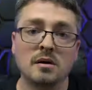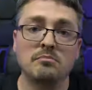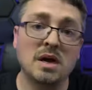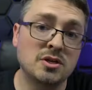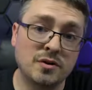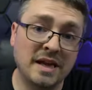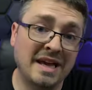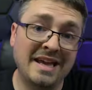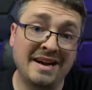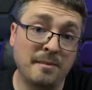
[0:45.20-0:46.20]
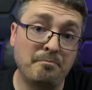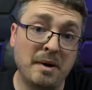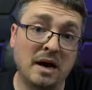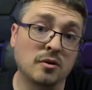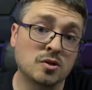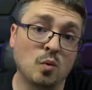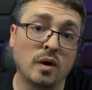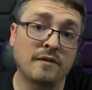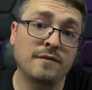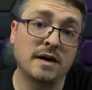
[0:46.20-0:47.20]
measuring in at about
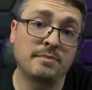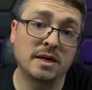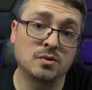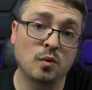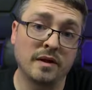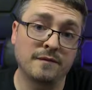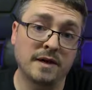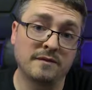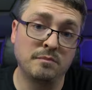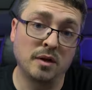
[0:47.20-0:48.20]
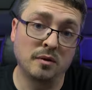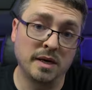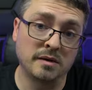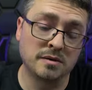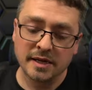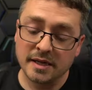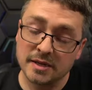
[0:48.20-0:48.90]
25 by 25 millimeters.